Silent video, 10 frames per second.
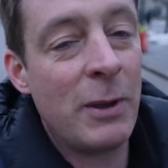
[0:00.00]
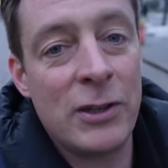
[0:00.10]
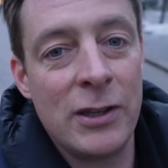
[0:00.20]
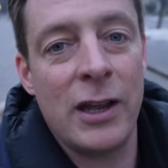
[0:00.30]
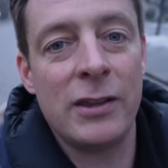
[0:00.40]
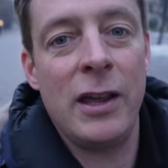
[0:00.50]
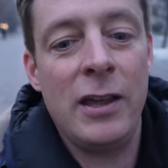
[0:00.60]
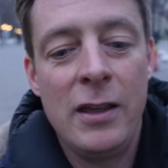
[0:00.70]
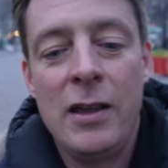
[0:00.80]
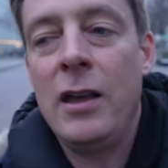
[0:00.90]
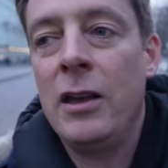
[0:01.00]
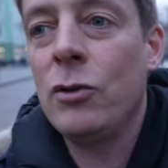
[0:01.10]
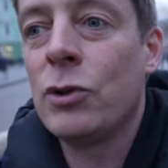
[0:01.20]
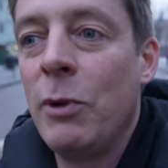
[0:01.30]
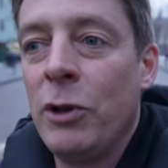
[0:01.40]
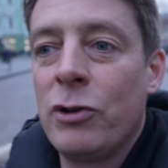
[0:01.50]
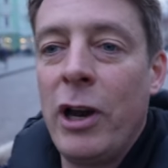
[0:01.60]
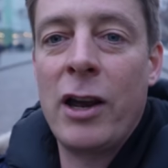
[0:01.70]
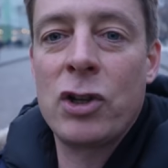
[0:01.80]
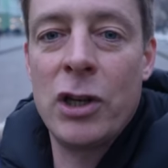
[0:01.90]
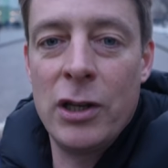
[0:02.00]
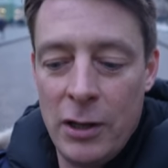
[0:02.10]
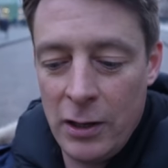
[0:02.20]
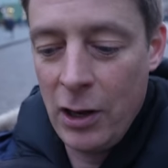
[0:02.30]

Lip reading: basically that they use military action